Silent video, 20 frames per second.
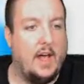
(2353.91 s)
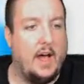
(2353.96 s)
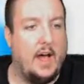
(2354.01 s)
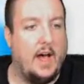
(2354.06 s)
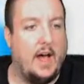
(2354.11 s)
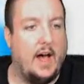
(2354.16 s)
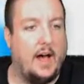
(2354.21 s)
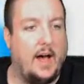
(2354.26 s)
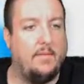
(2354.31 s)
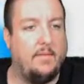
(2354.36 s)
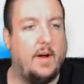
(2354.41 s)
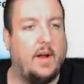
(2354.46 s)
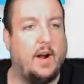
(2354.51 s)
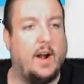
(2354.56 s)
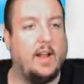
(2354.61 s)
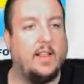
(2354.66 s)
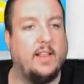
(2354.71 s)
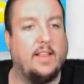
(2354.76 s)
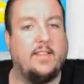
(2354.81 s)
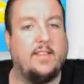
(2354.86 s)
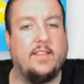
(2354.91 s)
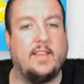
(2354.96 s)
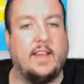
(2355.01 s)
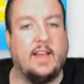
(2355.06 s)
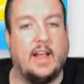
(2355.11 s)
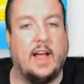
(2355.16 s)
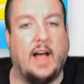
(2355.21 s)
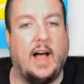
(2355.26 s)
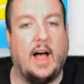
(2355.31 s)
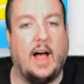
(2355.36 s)
Um, all right, let's
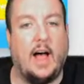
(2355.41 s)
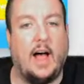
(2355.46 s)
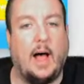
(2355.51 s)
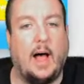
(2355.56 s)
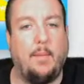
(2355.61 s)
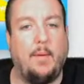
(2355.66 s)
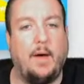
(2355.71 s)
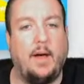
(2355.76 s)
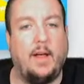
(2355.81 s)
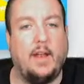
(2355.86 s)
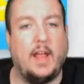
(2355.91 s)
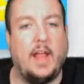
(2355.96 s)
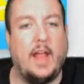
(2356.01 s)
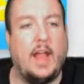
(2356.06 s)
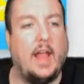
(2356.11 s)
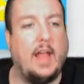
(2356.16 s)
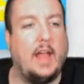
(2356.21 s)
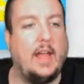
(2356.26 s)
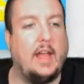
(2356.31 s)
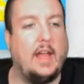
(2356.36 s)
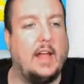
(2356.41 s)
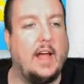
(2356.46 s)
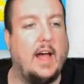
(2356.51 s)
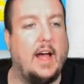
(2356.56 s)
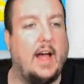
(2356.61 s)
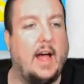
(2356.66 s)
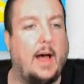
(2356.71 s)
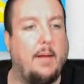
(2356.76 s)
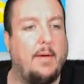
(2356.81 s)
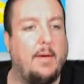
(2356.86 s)
see. Uh, how about a
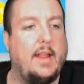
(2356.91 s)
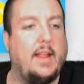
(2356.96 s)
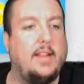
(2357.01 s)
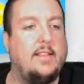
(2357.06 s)
uh, how about a